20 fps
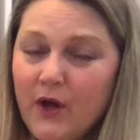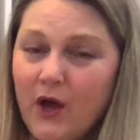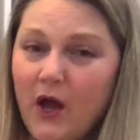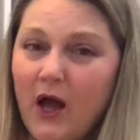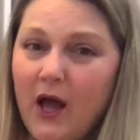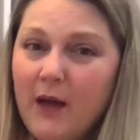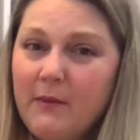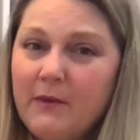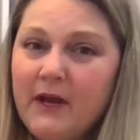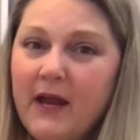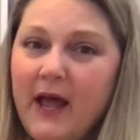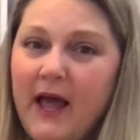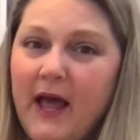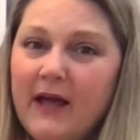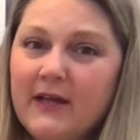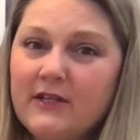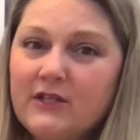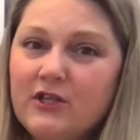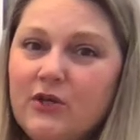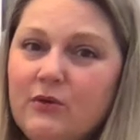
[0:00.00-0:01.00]
I'm going to
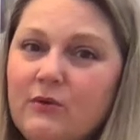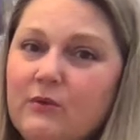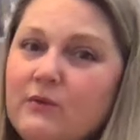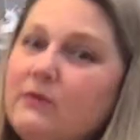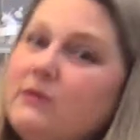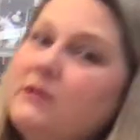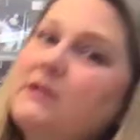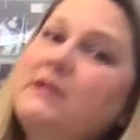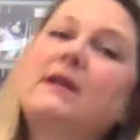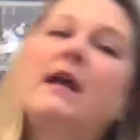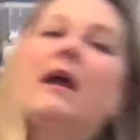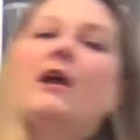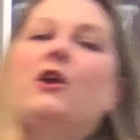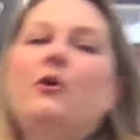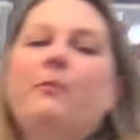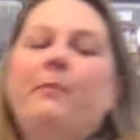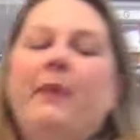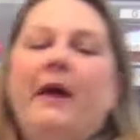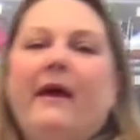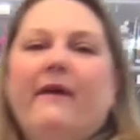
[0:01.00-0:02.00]
ask you to get
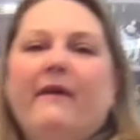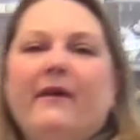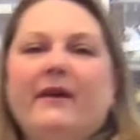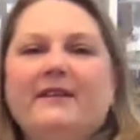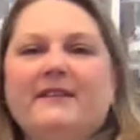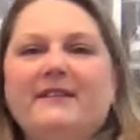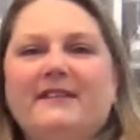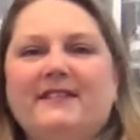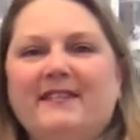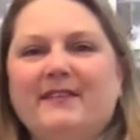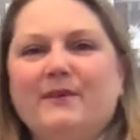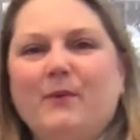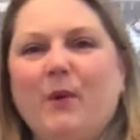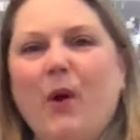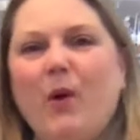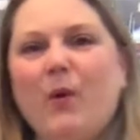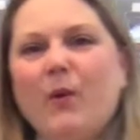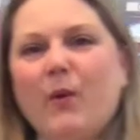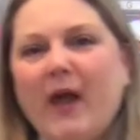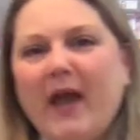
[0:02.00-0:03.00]
your parents to
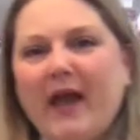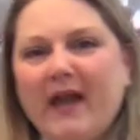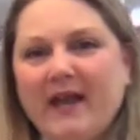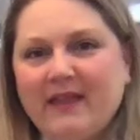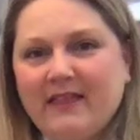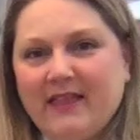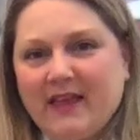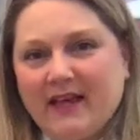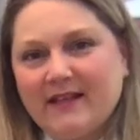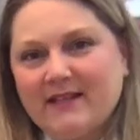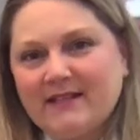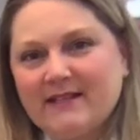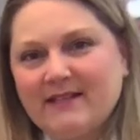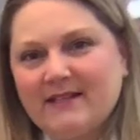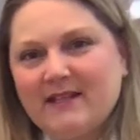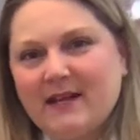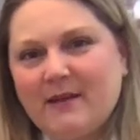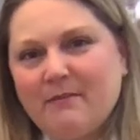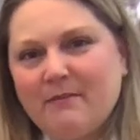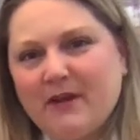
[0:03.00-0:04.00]
okay this
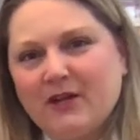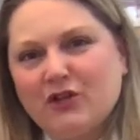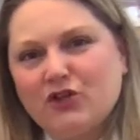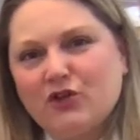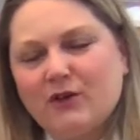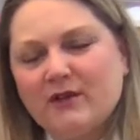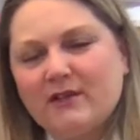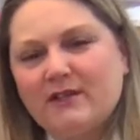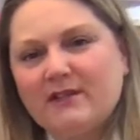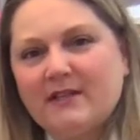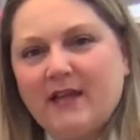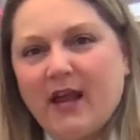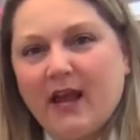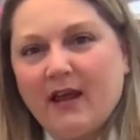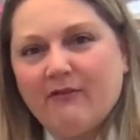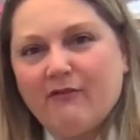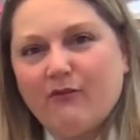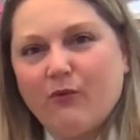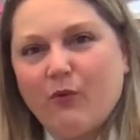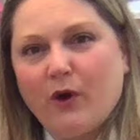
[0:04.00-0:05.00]
and make sure it's
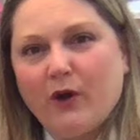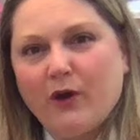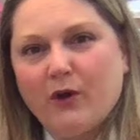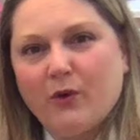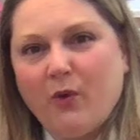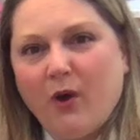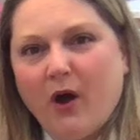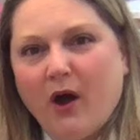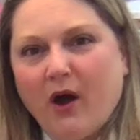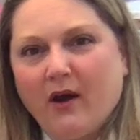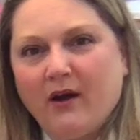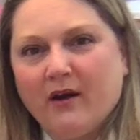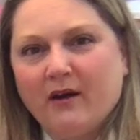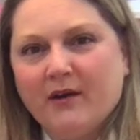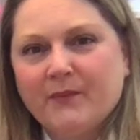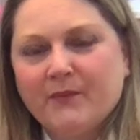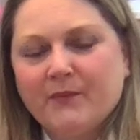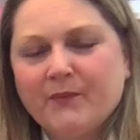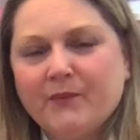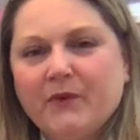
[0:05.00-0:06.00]
safe where you are,
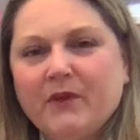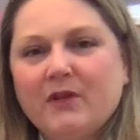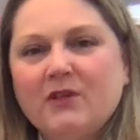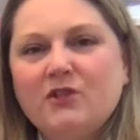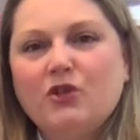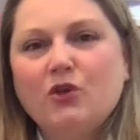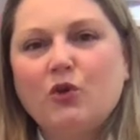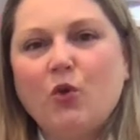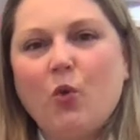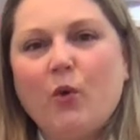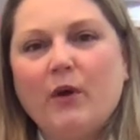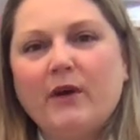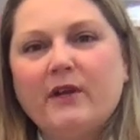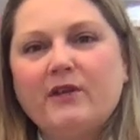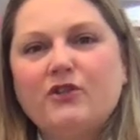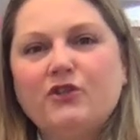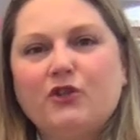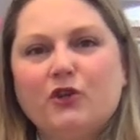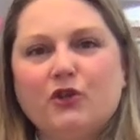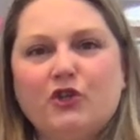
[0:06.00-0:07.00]
to go on a
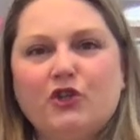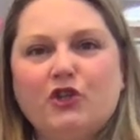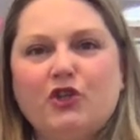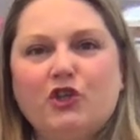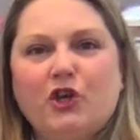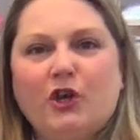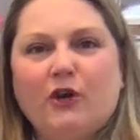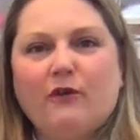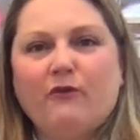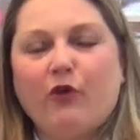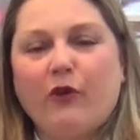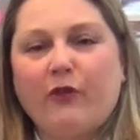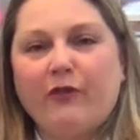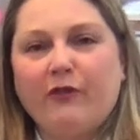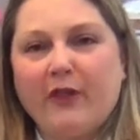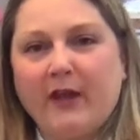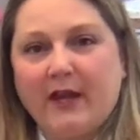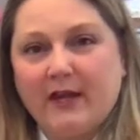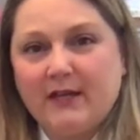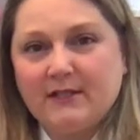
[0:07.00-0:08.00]
search for
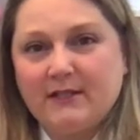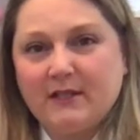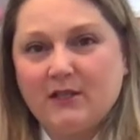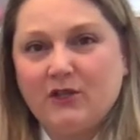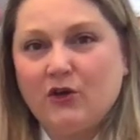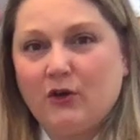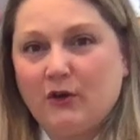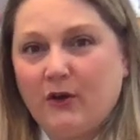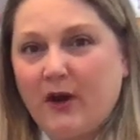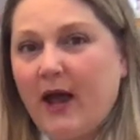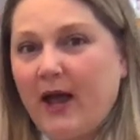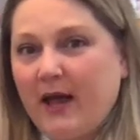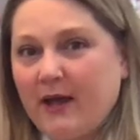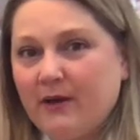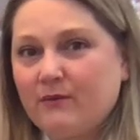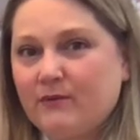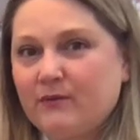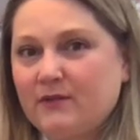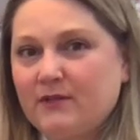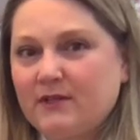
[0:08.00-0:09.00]
things in your
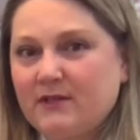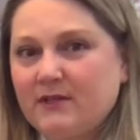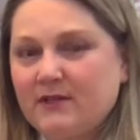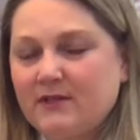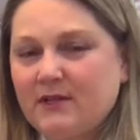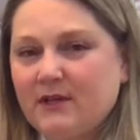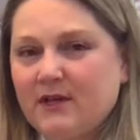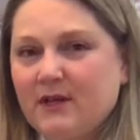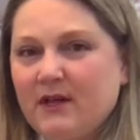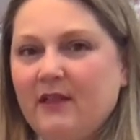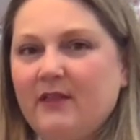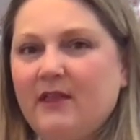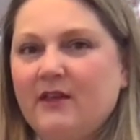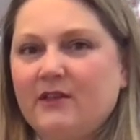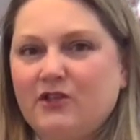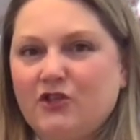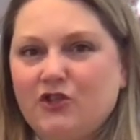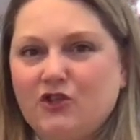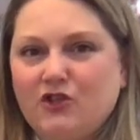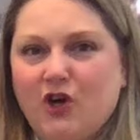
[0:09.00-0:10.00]
house that
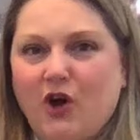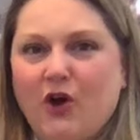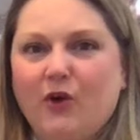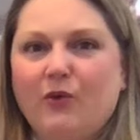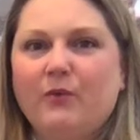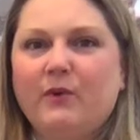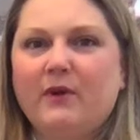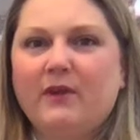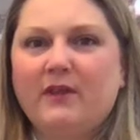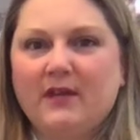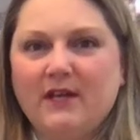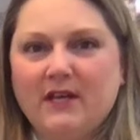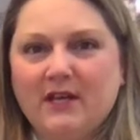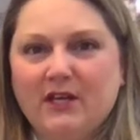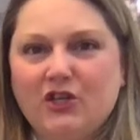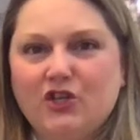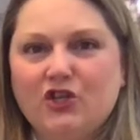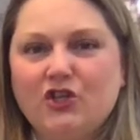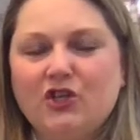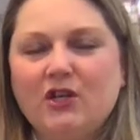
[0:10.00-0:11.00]
start with
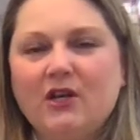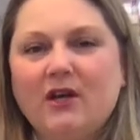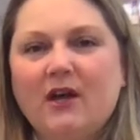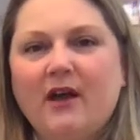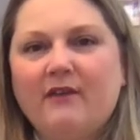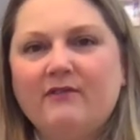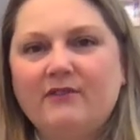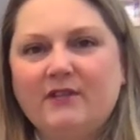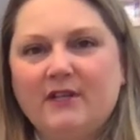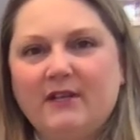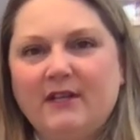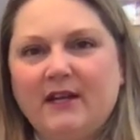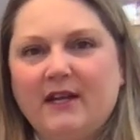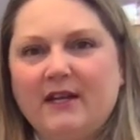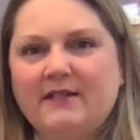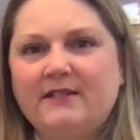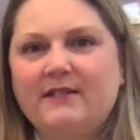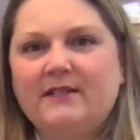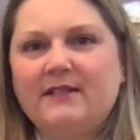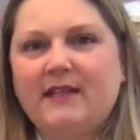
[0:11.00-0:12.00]
each of
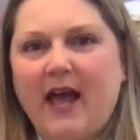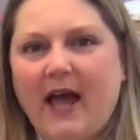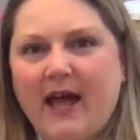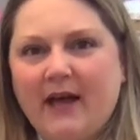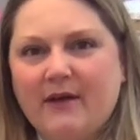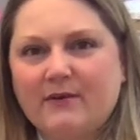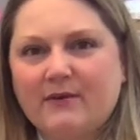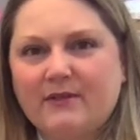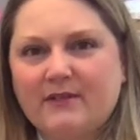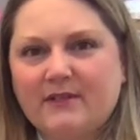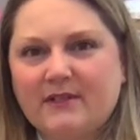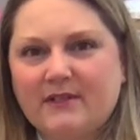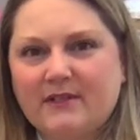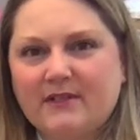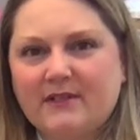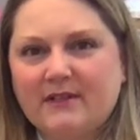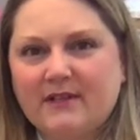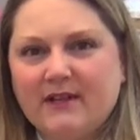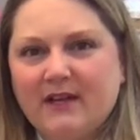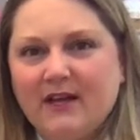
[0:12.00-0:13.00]
today's sounds.
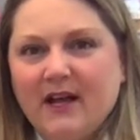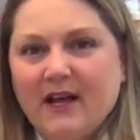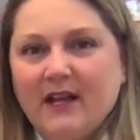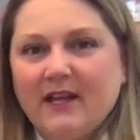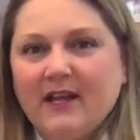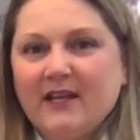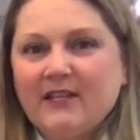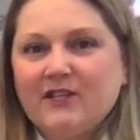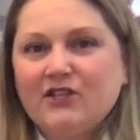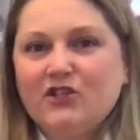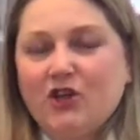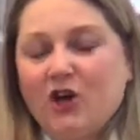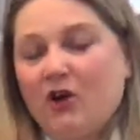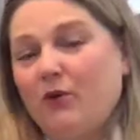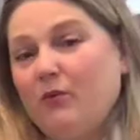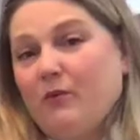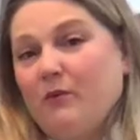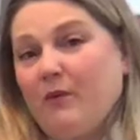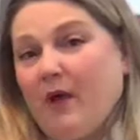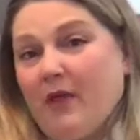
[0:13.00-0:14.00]
Let's
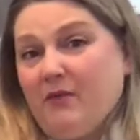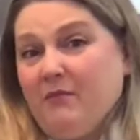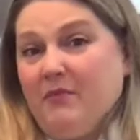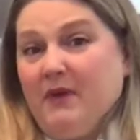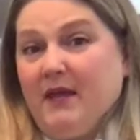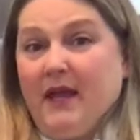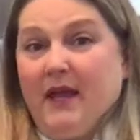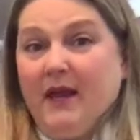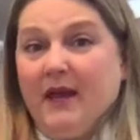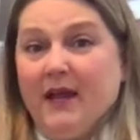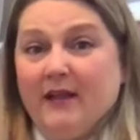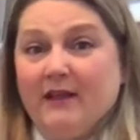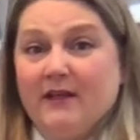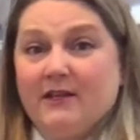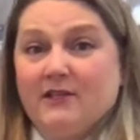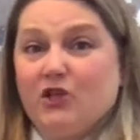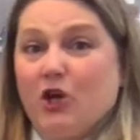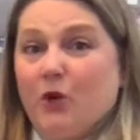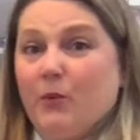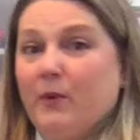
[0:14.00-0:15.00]
start at the beginning. Let's
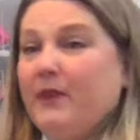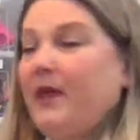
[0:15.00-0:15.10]
start with